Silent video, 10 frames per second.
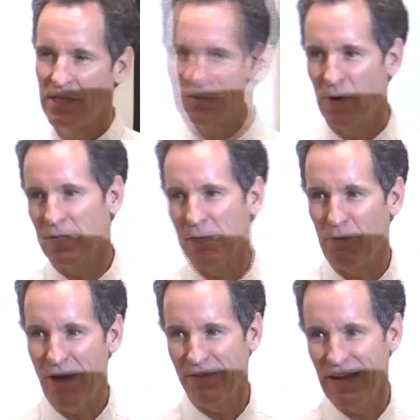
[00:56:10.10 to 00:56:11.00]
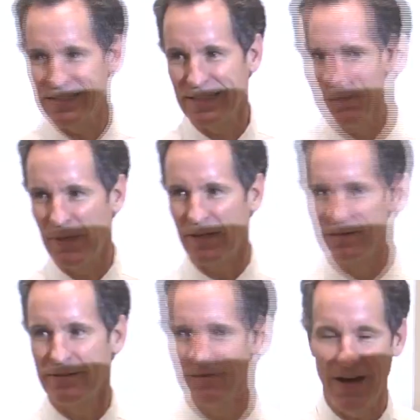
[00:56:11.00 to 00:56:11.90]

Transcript: This morning, my wife and I slept in until